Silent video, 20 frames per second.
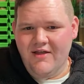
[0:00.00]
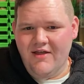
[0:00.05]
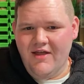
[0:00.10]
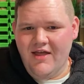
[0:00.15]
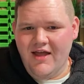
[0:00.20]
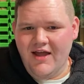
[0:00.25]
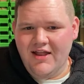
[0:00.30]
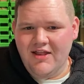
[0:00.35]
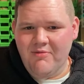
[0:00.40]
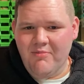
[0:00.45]

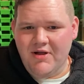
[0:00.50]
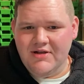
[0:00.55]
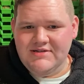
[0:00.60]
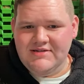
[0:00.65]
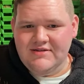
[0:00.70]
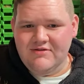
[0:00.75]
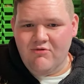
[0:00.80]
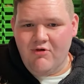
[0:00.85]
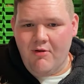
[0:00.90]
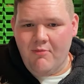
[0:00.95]
I got the
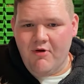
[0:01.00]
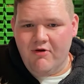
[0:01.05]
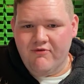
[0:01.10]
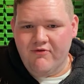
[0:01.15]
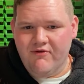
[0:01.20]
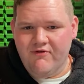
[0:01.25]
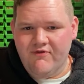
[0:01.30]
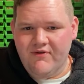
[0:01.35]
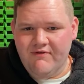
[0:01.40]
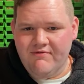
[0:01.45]
boxes at Walmart
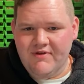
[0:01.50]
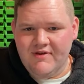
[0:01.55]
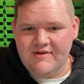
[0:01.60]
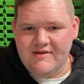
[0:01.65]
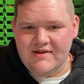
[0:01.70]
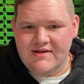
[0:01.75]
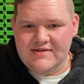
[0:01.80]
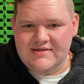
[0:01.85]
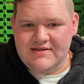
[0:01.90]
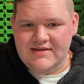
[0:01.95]
for
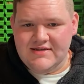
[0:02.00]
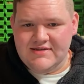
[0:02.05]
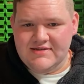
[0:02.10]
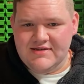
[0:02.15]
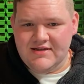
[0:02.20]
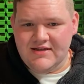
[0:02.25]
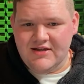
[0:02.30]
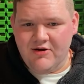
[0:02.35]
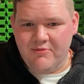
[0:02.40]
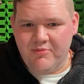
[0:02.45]
56 cents,
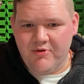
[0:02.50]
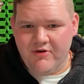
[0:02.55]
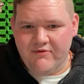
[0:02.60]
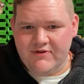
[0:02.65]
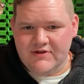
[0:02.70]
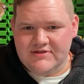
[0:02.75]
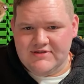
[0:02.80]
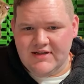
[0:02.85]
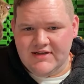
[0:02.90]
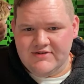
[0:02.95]
and they're a
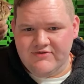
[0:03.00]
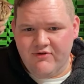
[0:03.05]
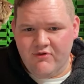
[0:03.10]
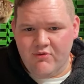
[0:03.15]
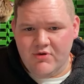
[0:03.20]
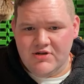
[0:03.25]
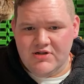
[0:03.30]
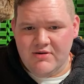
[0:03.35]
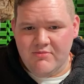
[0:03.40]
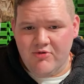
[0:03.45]
perfect size for
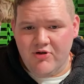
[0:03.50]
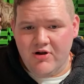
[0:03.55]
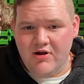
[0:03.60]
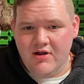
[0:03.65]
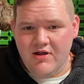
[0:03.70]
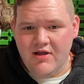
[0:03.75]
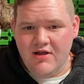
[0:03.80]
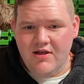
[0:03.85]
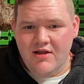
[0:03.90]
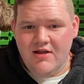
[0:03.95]
one tumbler.
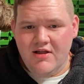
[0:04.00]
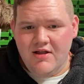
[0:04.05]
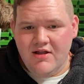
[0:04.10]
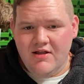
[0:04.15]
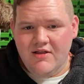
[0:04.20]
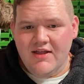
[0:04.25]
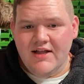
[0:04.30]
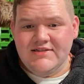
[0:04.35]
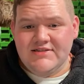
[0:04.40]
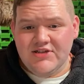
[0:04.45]

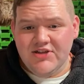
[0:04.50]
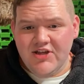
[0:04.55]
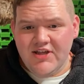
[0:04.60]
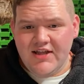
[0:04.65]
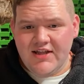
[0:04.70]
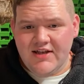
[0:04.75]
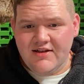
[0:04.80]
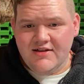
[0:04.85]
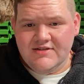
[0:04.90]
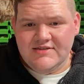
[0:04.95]
That's
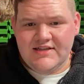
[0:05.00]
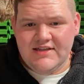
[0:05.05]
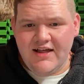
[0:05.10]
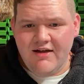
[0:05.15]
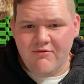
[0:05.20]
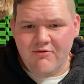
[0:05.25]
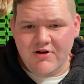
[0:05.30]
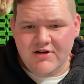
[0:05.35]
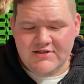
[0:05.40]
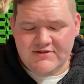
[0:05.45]
good. See, that
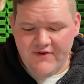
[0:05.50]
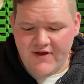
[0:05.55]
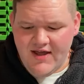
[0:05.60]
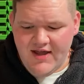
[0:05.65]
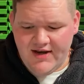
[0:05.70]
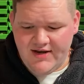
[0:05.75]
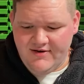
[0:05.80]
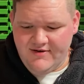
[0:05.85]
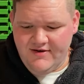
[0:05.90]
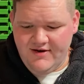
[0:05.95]
works
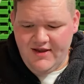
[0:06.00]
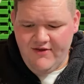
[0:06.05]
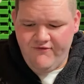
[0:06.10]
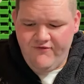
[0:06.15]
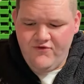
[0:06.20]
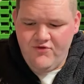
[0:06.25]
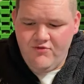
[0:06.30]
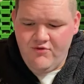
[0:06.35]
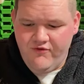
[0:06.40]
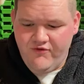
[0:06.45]
fine
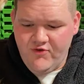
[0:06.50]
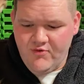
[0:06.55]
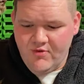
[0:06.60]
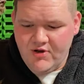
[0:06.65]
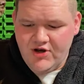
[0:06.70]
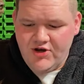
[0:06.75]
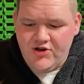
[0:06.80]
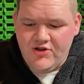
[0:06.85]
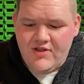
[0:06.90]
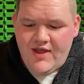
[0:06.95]
if you
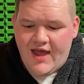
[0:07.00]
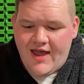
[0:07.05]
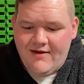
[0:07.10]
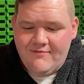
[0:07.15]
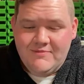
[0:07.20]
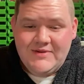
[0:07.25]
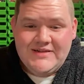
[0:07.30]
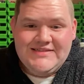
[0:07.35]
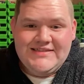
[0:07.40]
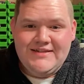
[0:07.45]
want to do
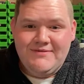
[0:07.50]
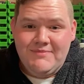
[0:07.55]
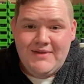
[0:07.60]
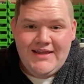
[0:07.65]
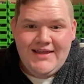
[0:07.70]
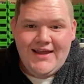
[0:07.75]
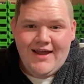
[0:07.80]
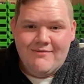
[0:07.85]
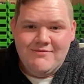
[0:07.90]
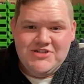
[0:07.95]
that. But see,
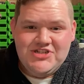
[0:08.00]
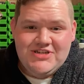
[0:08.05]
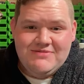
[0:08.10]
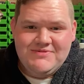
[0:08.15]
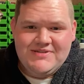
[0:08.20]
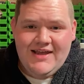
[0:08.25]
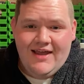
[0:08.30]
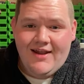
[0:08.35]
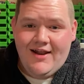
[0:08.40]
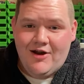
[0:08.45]
me, I'm a
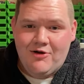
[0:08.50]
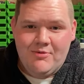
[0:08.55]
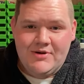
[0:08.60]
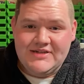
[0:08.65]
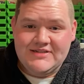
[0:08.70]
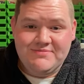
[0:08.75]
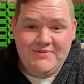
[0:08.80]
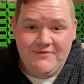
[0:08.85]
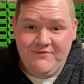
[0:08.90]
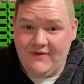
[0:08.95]
cheapskate. I don't want to
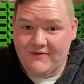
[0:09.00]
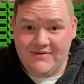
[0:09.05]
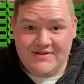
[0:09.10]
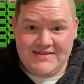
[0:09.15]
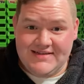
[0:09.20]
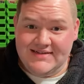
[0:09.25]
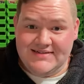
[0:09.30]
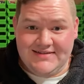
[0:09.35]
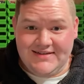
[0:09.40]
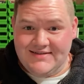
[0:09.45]
spend
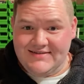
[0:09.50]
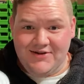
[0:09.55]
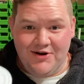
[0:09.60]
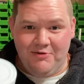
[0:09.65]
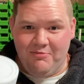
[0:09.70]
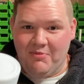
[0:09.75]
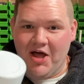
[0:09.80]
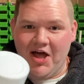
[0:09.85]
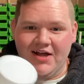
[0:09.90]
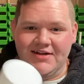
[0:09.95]
56 cents on a
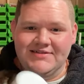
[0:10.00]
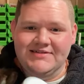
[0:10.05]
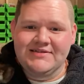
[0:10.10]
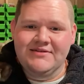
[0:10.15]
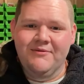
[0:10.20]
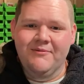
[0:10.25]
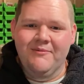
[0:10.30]
box.